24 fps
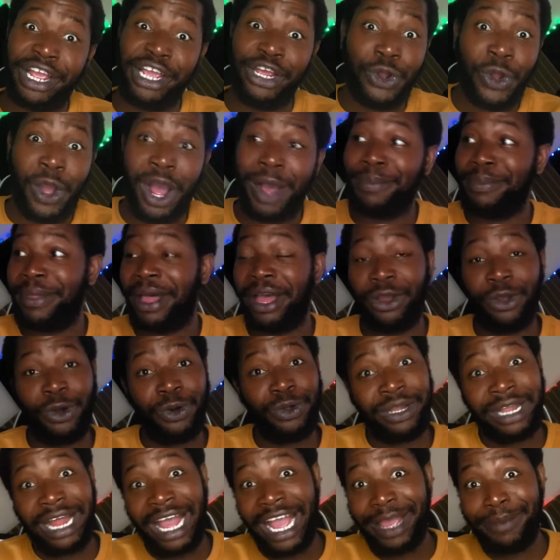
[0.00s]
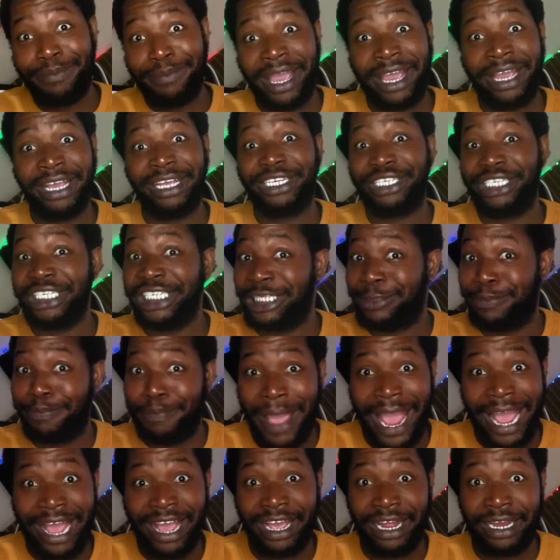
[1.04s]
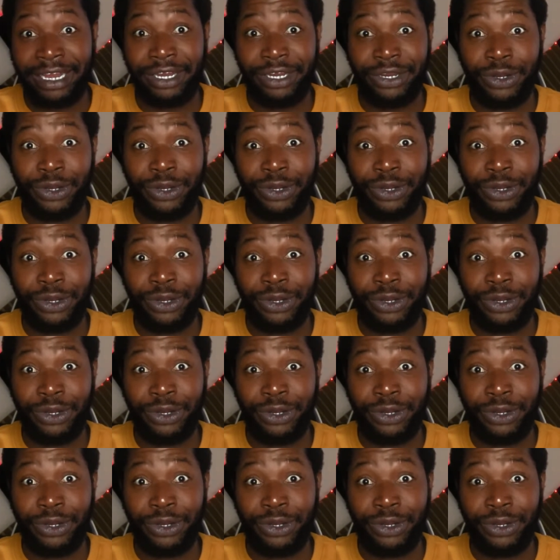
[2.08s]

you know, I'm not gonna lie, mate, she's panging,